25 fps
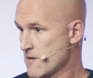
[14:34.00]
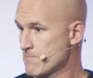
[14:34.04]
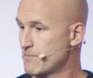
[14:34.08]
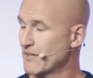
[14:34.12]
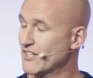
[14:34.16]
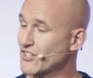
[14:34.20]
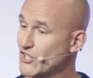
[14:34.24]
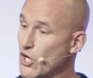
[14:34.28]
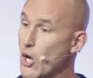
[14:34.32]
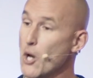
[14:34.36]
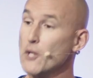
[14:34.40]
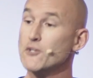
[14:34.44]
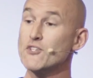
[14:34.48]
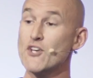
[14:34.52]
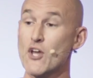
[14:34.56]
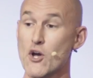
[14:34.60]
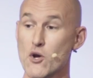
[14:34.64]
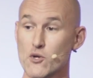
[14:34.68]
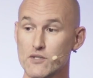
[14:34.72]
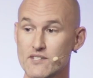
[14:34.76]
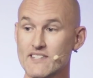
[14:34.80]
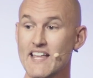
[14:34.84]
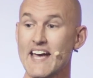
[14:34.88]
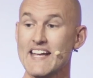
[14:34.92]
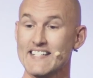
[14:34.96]
But God
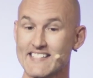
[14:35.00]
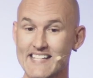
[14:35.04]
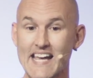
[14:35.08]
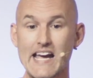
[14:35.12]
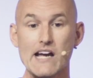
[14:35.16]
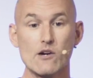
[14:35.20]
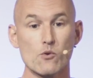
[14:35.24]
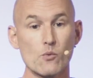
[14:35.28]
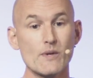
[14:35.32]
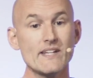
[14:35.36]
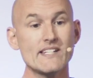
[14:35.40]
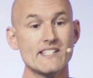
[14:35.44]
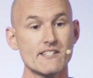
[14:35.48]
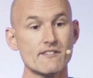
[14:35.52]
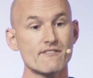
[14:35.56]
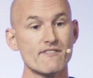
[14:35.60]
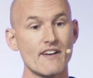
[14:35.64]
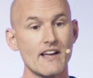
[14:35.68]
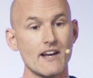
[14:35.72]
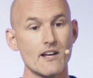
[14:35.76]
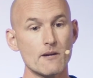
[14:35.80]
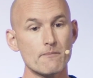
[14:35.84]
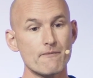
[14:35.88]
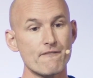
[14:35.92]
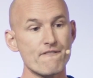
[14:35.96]
knows that's how we
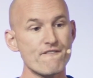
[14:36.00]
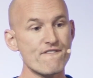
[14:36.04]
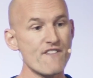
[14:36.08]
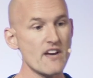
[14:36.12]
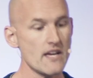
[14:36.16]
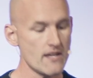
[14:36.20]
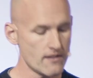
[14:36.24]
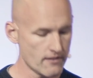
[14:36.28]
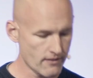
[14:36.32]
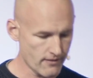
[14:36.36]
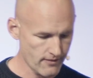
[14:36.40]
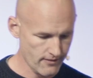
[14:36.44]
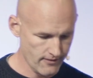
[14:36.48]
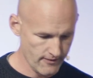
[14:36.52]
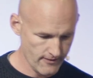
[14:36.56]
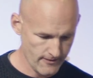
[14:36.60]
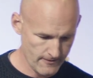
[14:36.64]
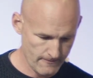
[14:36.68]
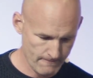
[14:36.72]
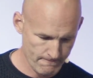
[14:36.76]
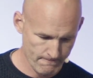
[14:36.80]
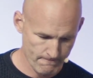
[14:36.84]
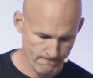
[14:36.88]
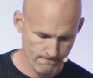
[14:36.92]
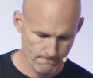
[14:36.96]
develop faith.
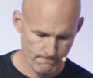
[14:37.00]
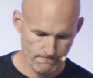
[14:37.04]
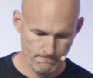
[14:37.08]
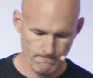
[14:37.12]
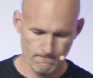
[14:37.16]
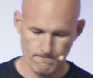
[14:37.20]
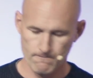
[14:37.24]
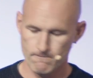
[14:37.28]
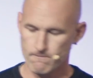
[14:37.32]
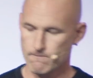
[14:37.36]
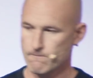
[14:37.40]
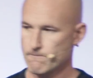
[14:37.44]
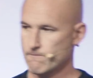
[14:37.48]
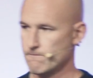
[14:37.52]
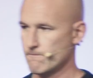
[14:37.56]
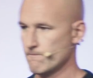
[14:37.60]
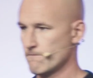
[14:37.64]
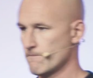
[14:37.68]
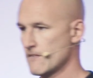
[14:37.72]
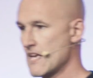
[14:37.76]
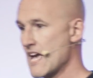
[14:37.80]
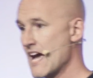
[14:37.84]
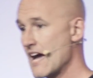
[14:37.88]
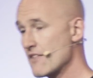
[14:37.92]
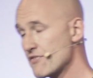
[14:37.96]

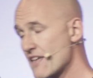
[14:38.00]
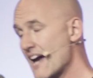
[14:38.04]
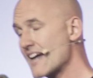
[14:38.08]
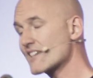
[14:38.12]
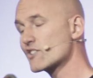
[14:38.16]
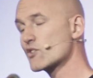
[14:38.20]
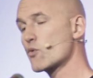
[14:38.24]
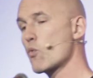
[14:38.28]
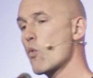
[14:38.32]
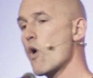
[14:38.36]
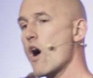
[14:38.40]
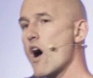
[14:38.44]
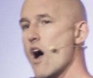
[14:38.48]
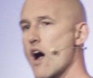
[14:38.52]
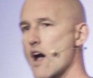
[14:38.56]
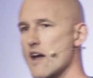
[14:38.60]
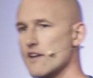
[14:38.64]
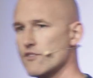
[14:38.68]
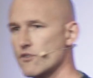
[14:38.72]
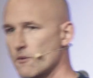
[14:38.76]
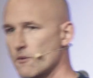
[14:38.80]
And that's why